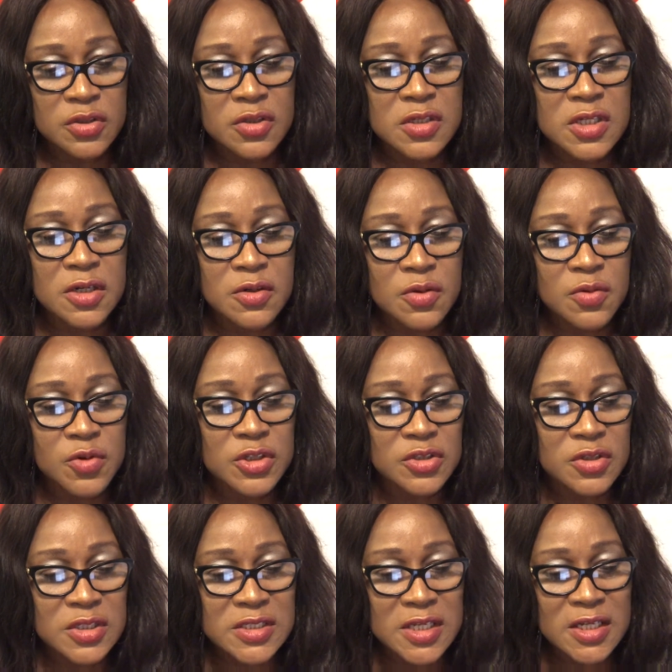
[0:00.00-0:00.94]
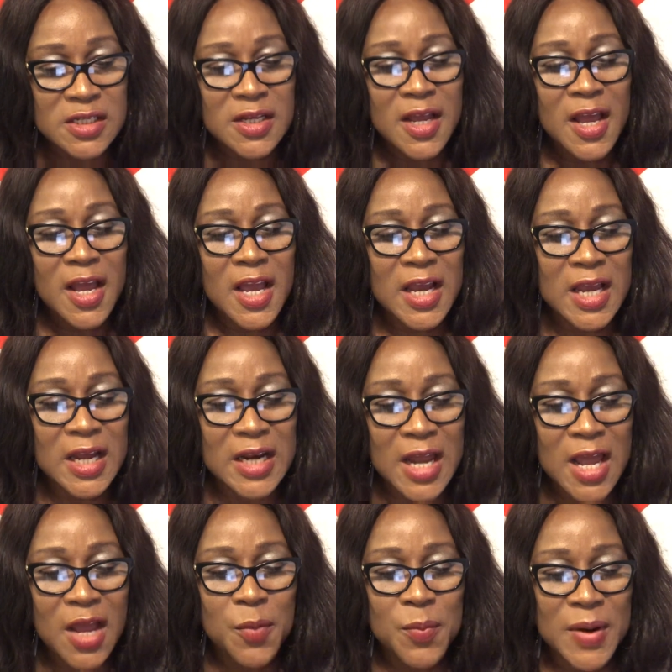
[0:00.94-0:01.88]
The second question said, can
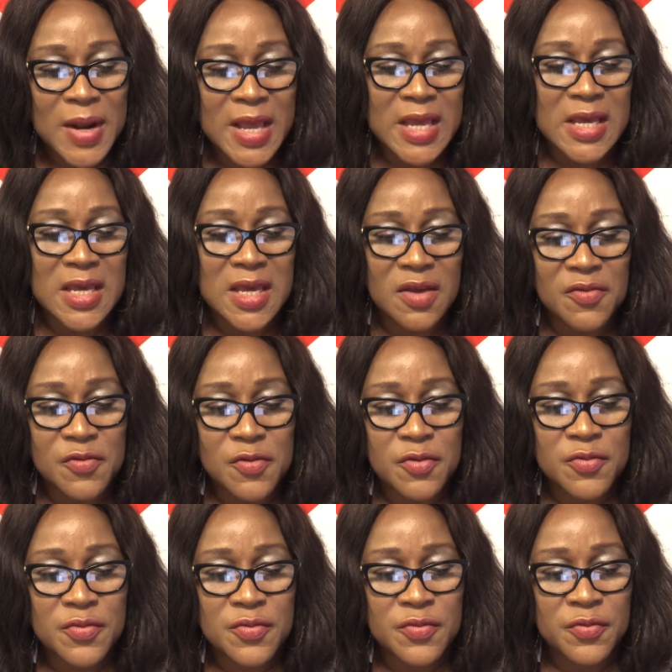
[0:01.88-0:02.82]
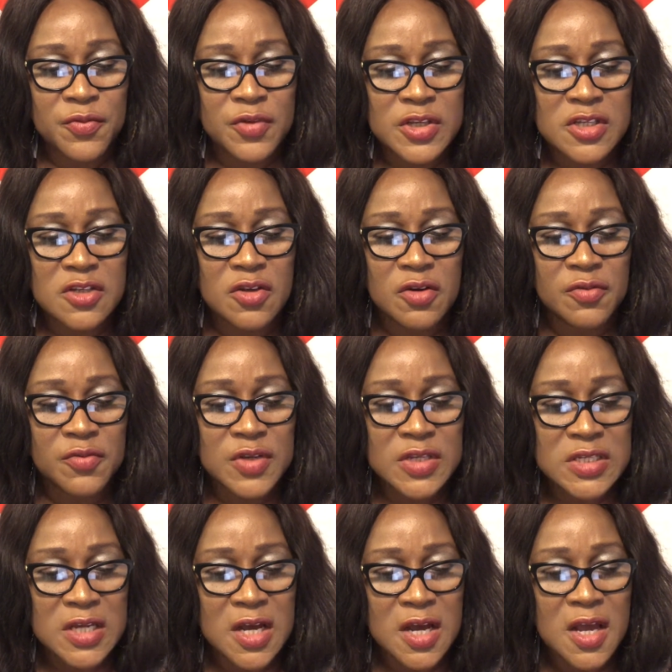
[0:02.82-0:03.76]
I apply again for visitor
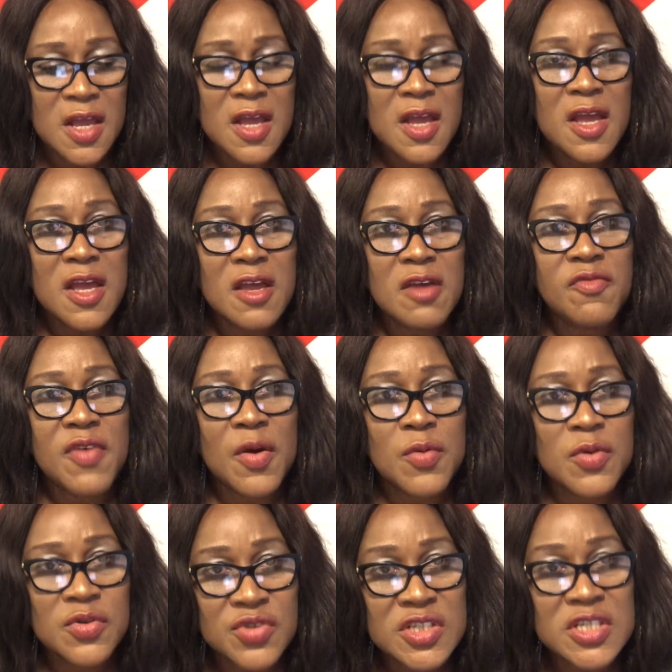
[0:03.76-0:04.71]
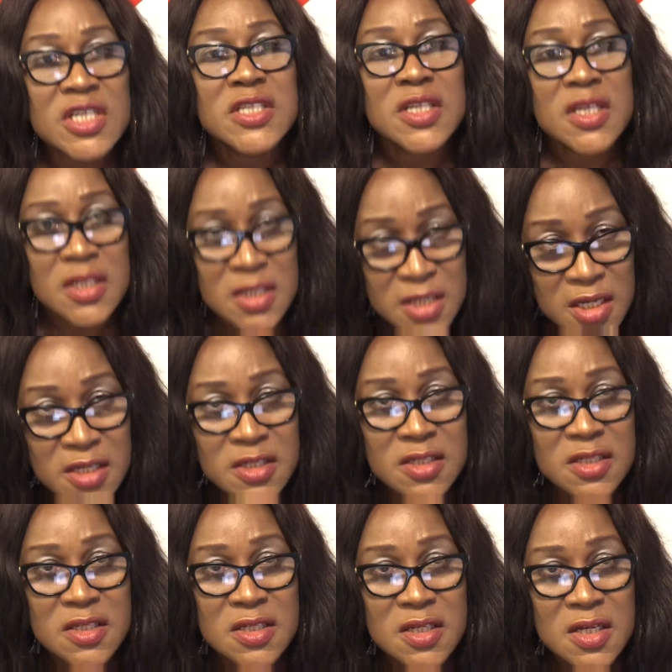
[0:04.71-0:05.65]
visa if I was rejected?
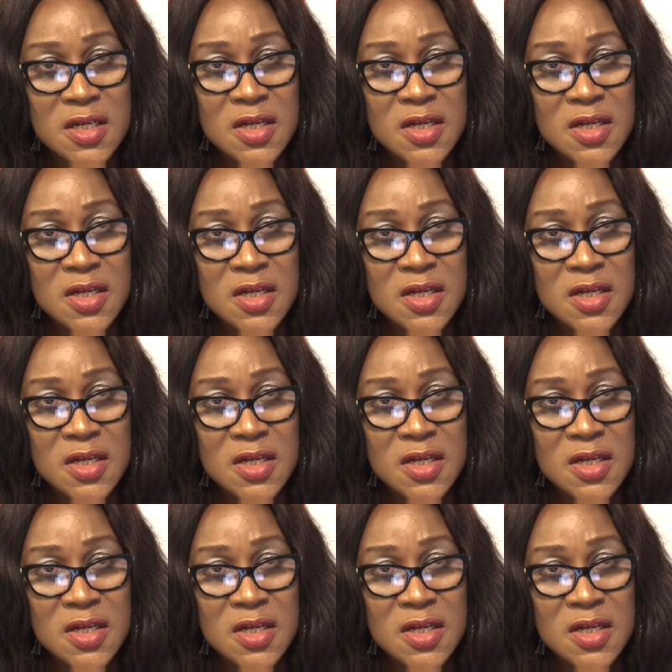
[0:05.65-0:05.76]
Yes.